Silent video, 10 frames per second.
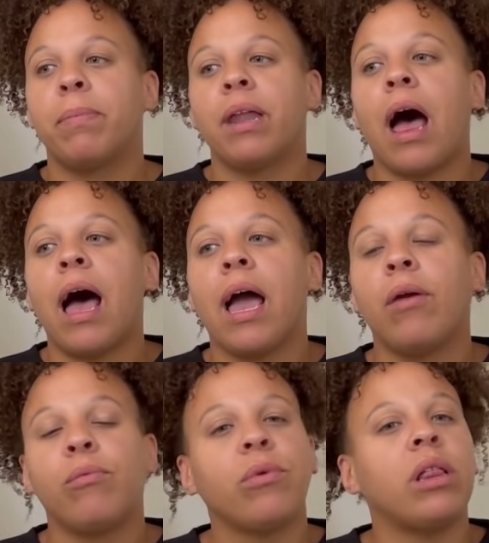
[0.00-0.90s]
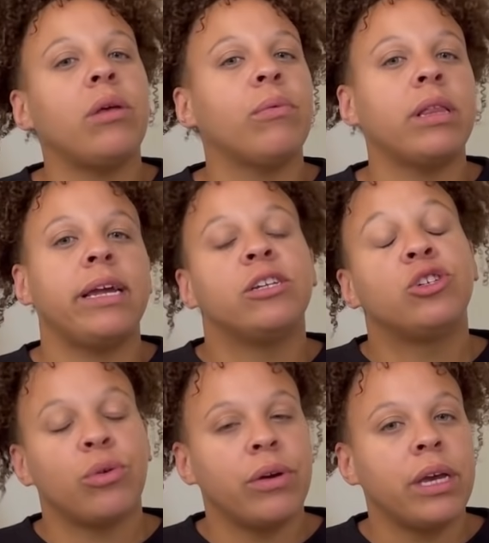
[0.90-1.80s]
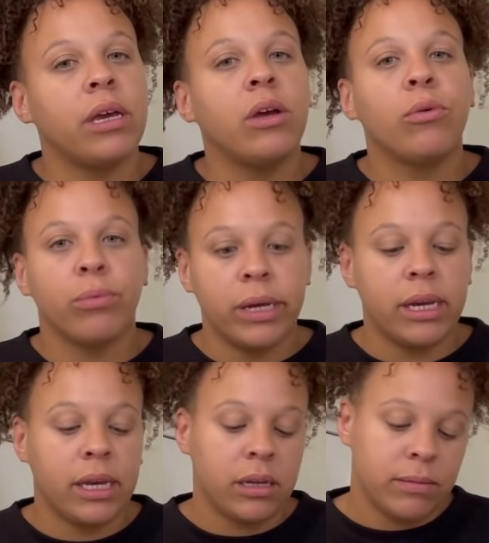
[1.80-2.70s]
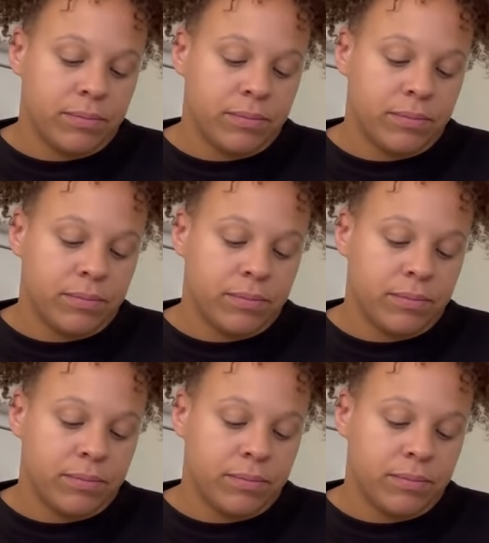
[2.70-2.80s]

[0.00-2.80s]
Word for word: But I really, really enjoy reading.